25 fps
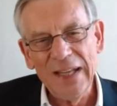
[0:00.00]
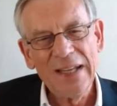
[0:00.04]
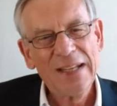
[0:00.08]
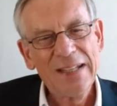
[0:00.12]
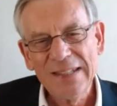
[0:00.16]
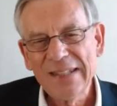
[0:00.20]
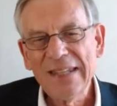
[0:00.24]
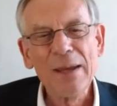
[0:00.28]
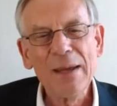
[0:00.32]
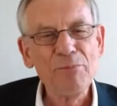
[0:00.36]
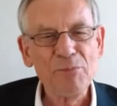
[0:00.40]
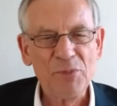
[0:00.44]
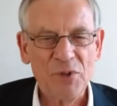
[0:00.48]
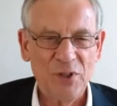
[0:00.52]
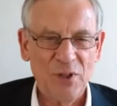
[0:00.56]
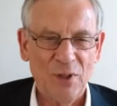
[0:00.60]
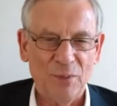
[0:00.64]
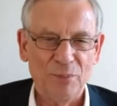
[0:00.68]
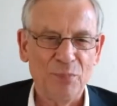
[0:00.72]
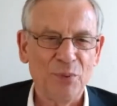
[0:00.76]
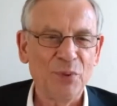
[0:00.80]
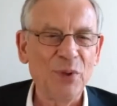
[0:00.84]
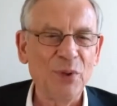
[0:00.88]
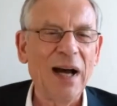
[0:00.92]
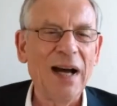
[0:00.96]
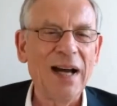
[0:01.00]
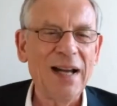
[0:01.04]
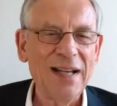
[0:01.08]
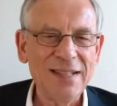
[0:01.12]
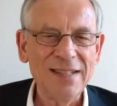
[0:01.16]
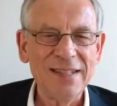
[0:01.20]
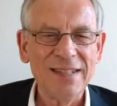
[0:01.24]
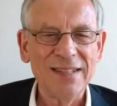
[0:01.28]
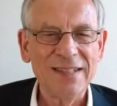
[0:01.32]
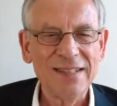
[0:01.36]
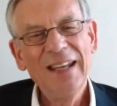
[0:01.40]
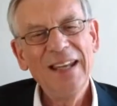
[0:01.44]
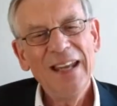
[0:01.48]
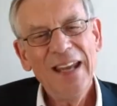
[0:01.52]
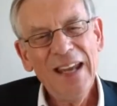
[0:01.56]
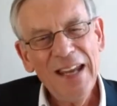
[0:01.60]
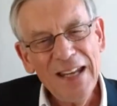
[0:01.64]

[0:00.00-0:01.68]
accepts your price,